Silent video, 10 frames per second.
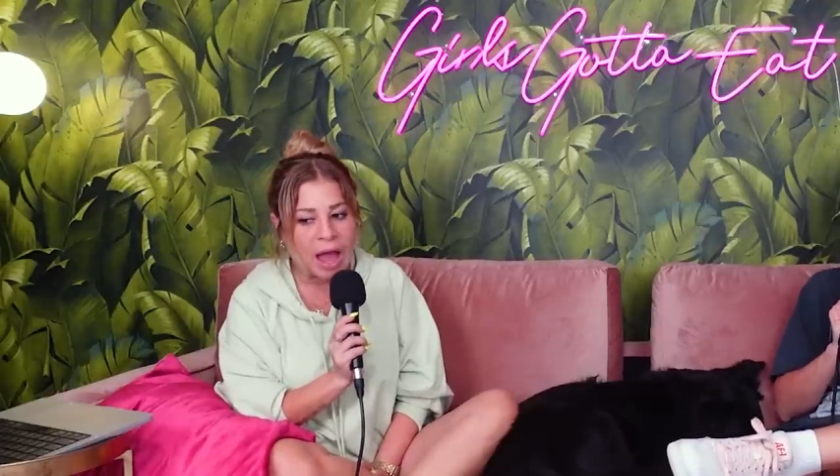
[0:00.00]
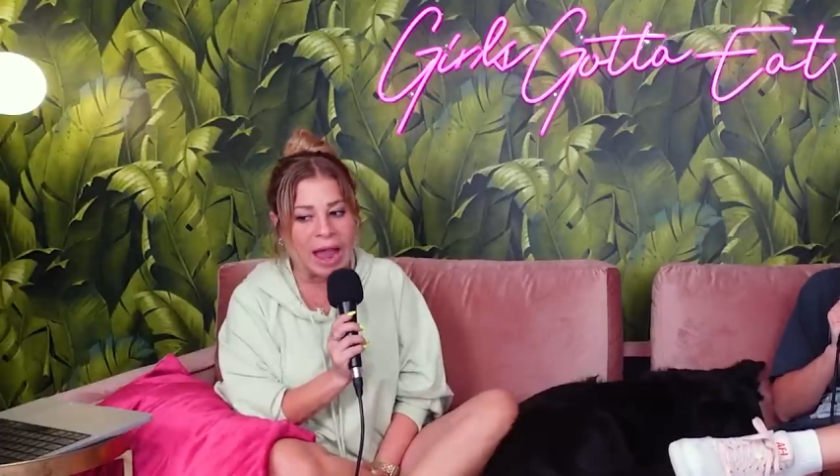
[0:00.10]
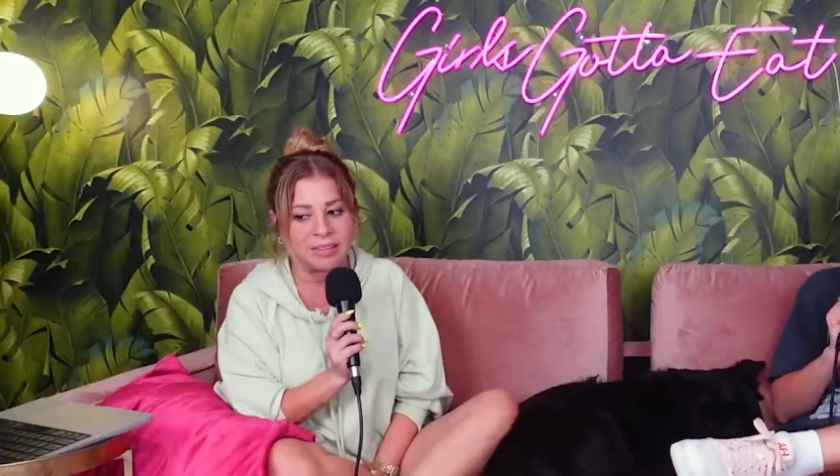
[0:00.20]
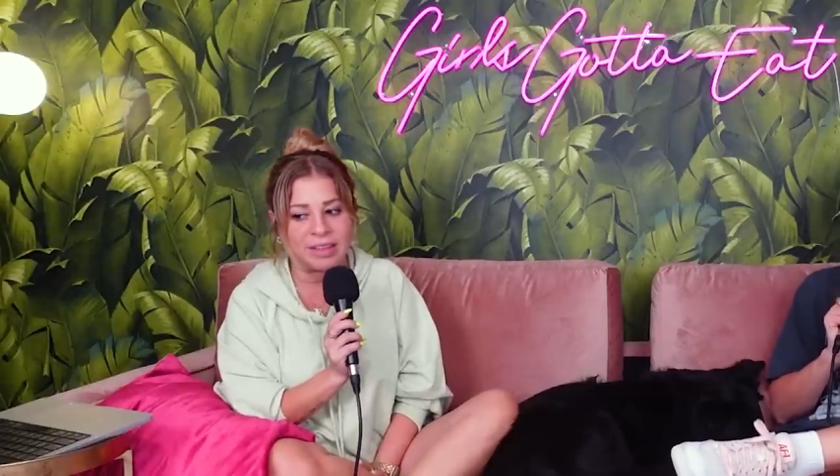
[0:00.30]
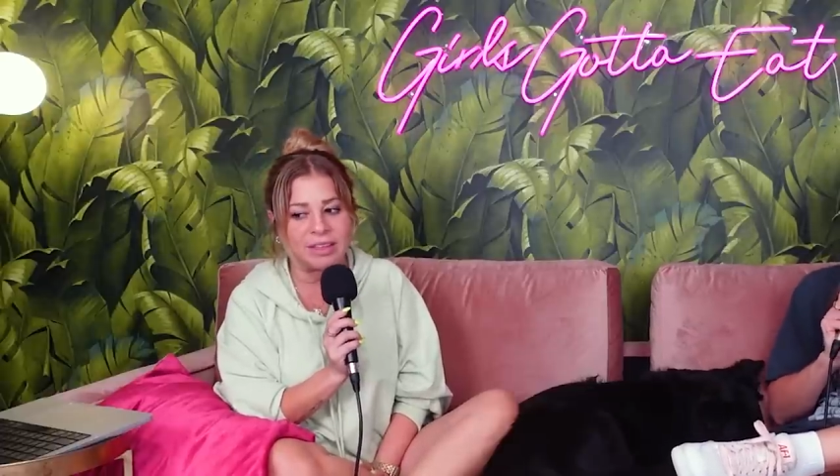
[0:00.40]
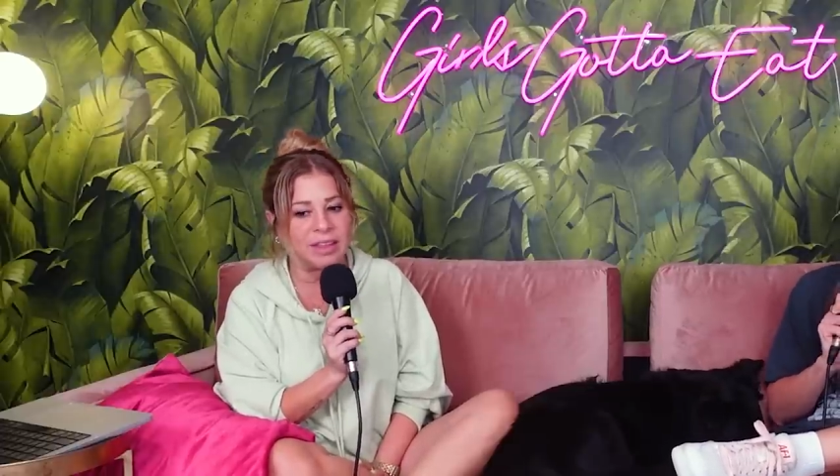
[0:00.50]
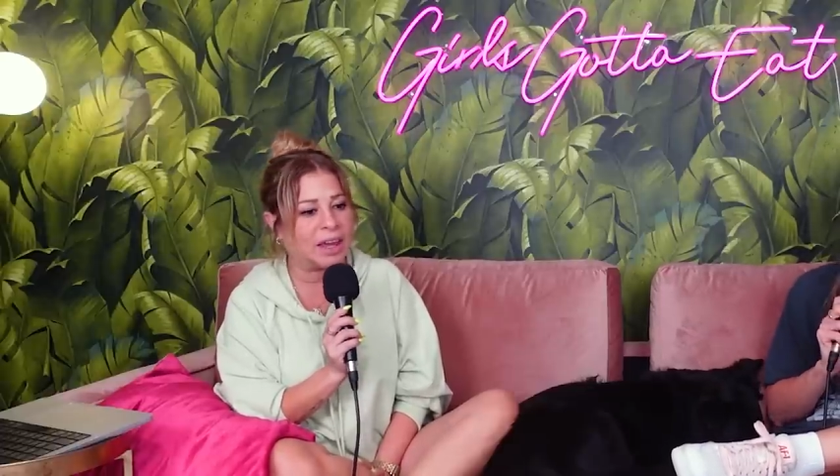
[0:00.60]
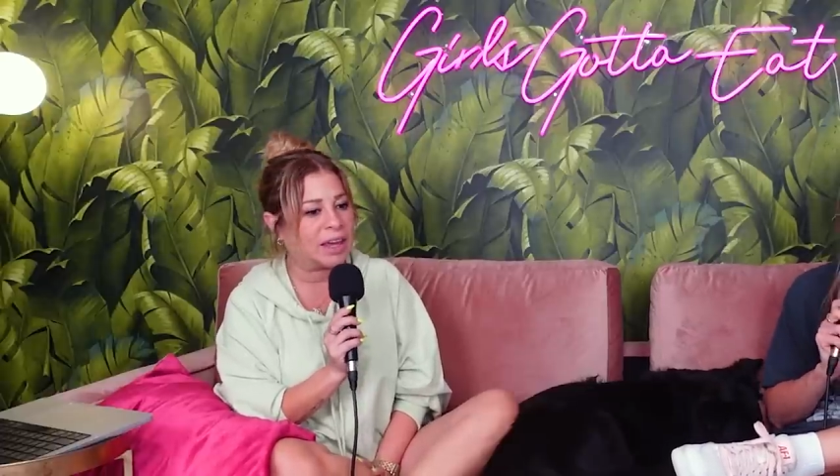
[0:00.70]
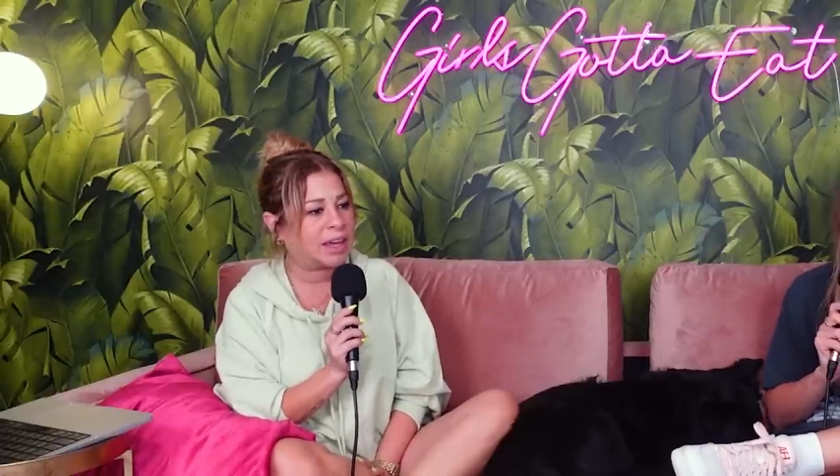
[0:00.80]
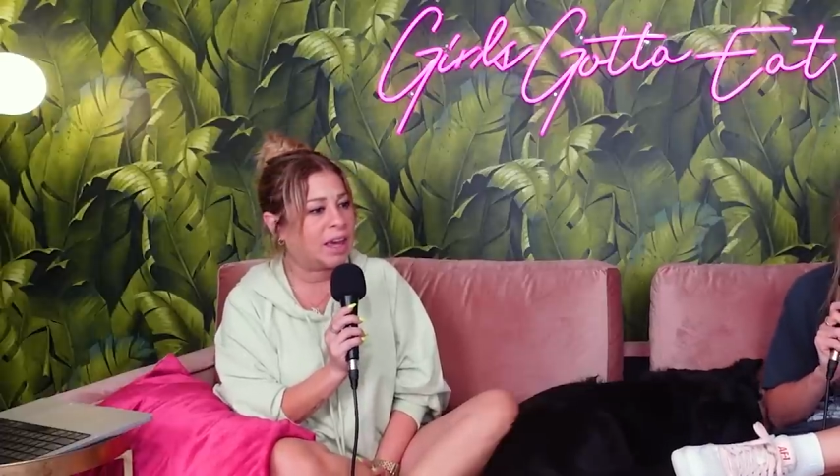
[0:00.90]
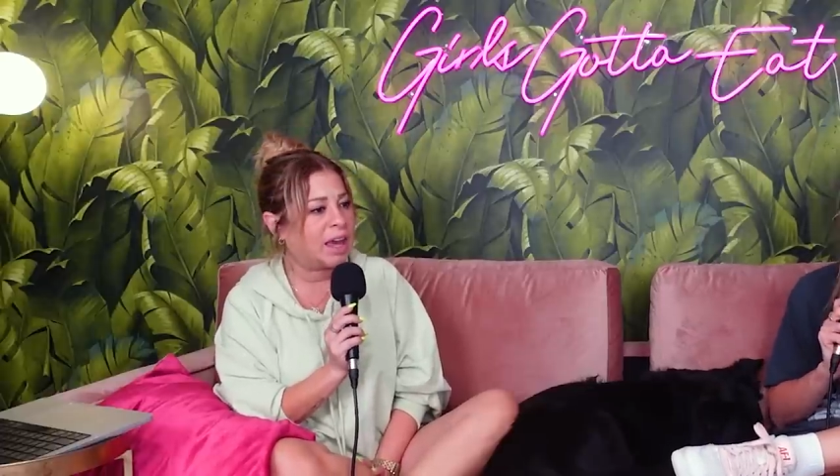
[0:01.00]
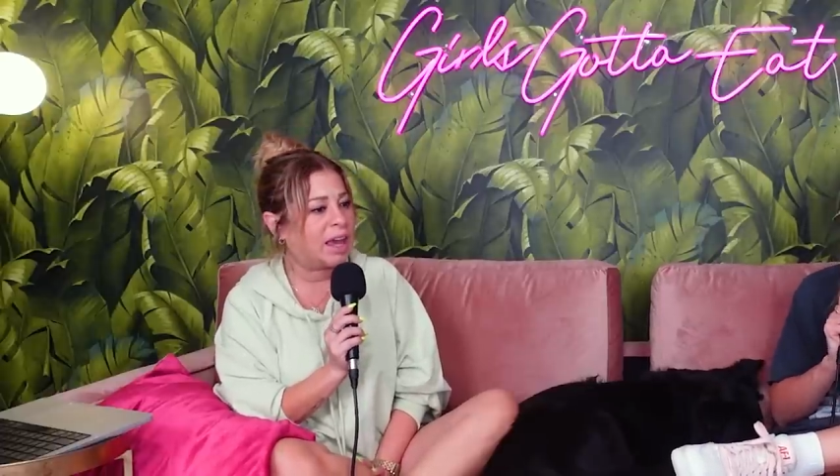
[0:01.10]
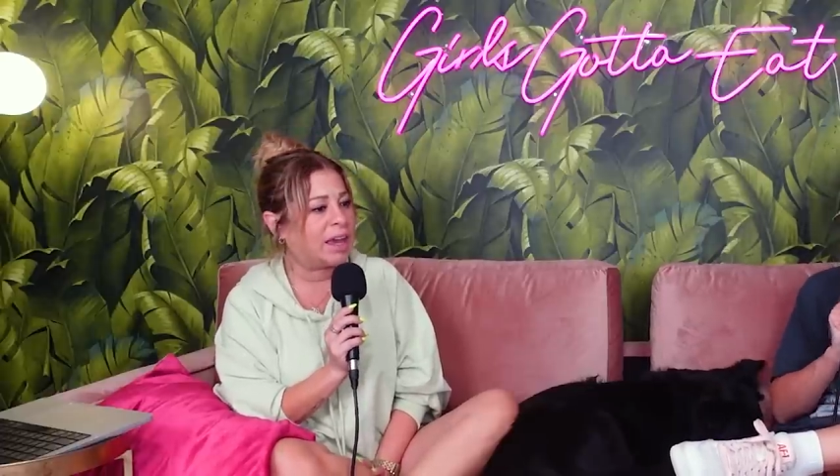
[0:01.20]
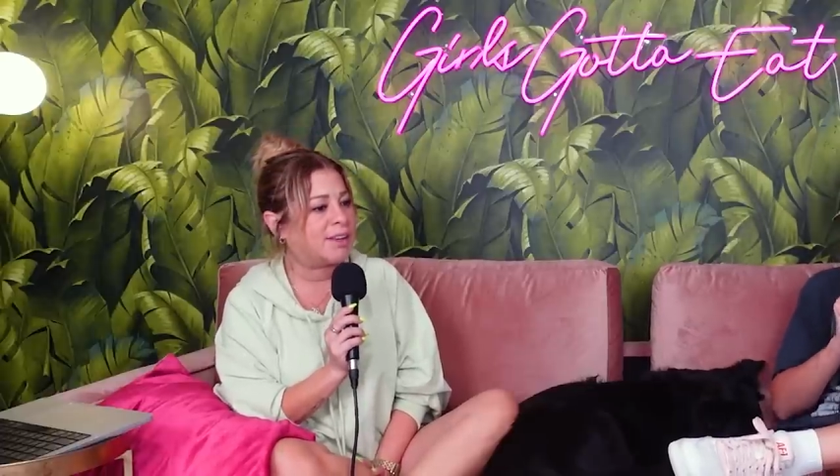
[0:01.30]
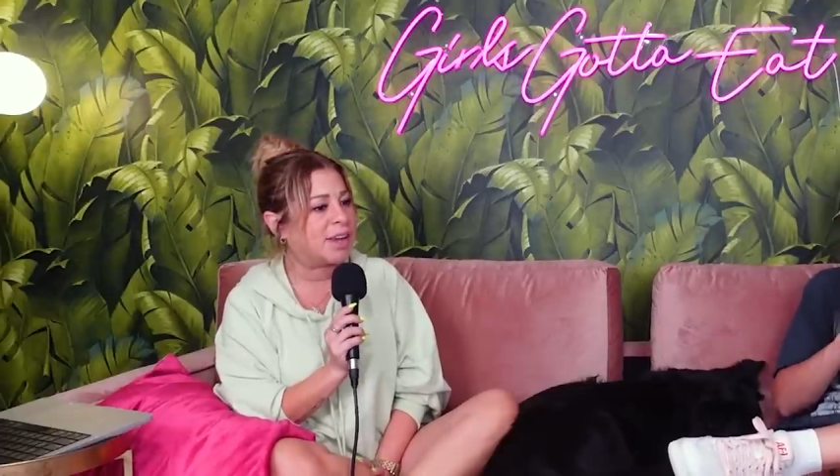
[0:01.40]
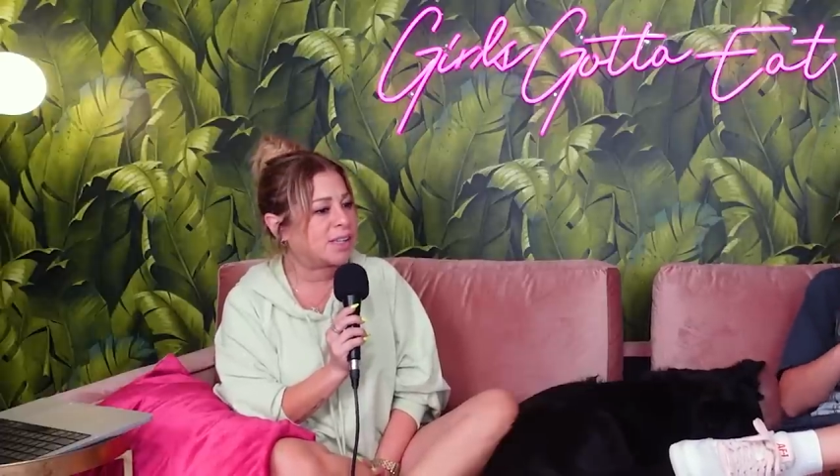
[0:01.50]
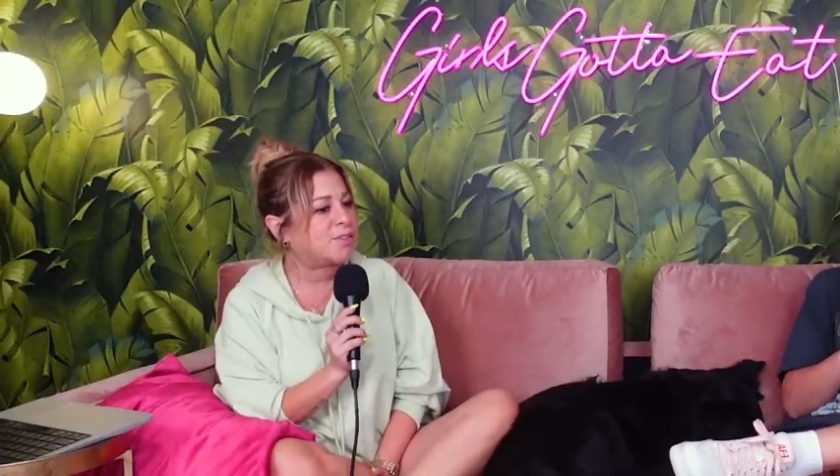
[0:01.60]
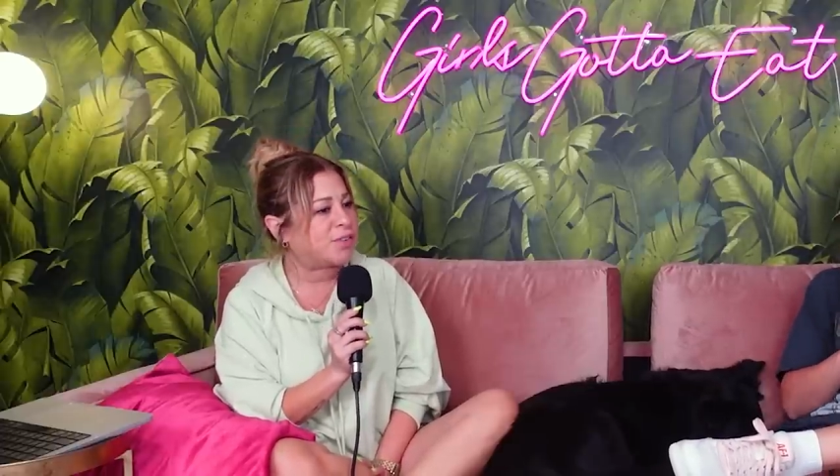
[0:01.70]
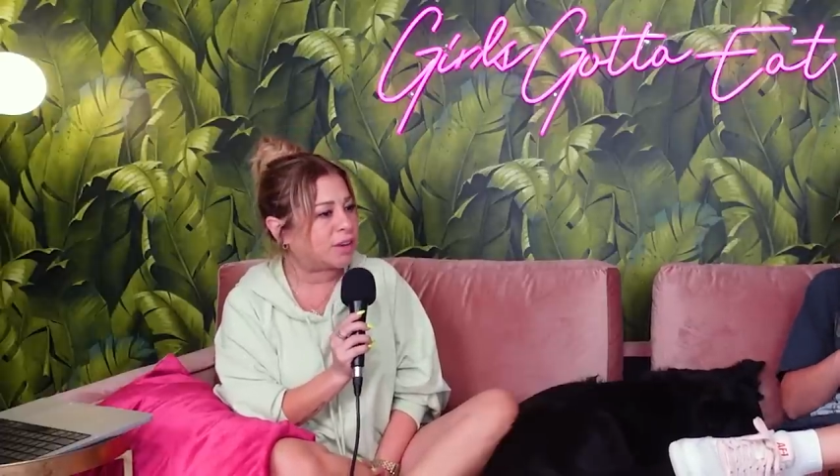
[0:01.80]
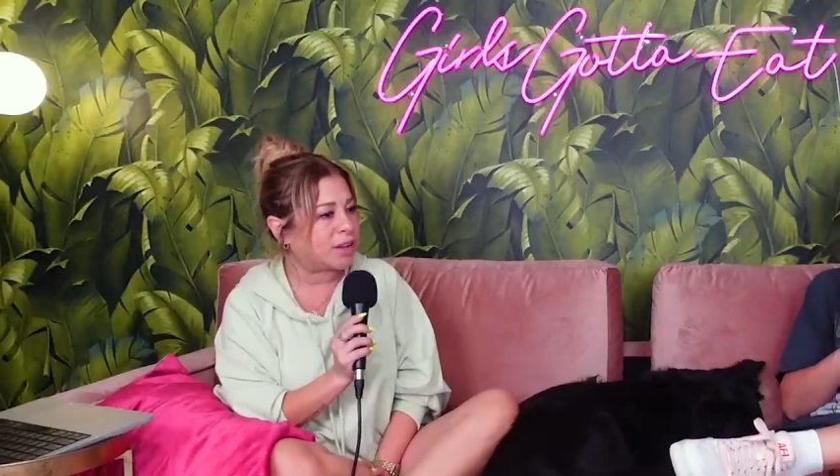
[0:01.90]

I think that like, it does feel